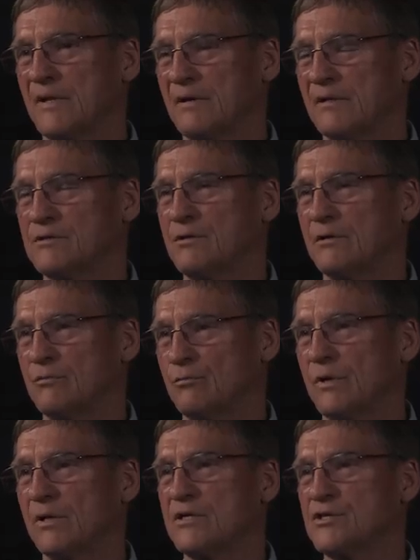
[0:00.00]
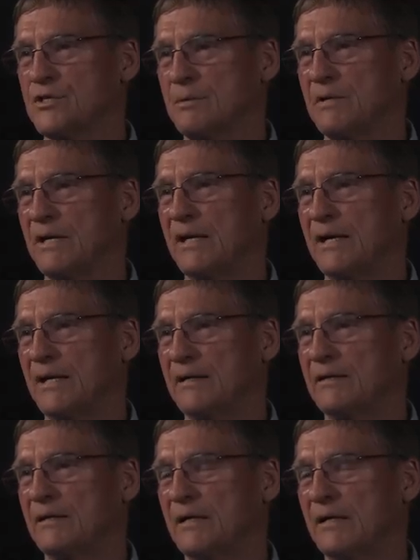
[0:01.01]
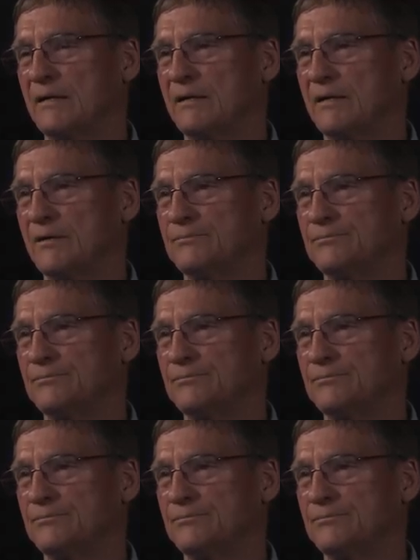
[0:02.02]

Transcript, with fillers: uh, sort of the relationship I had. and. Uh,